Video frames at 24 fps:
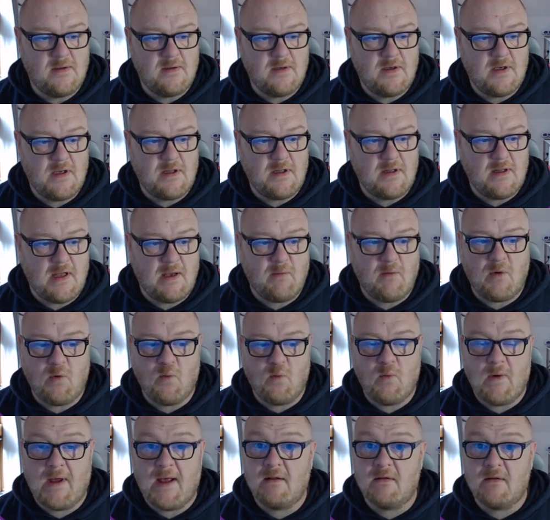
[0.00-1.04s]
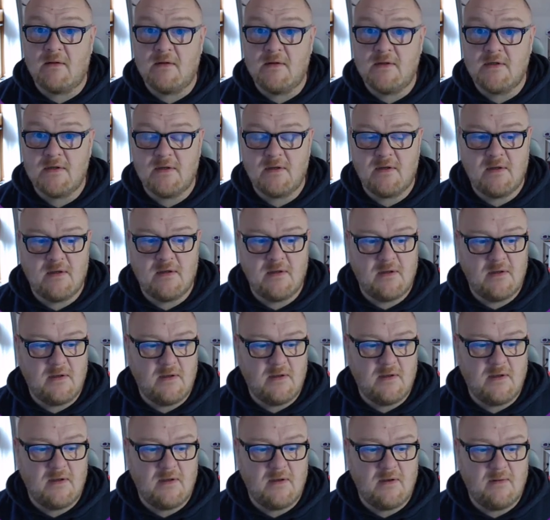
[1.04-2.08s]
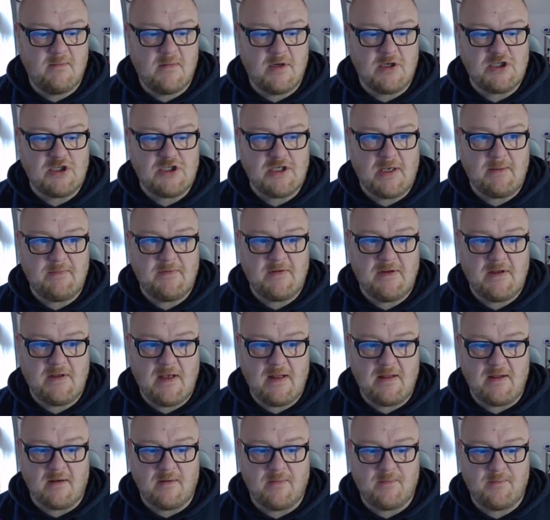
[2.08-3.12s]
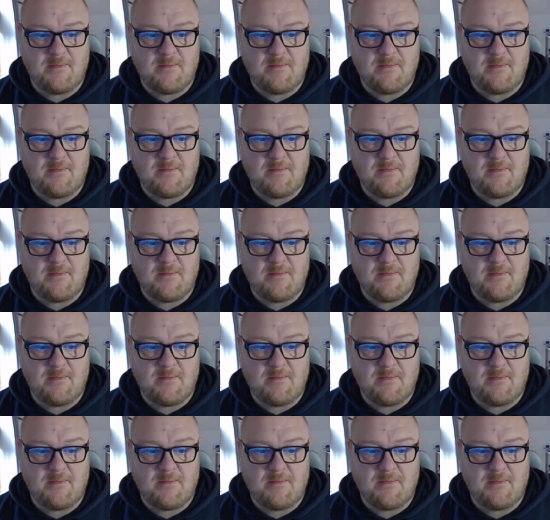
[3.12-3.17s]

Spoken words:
And that will weld my shapes together.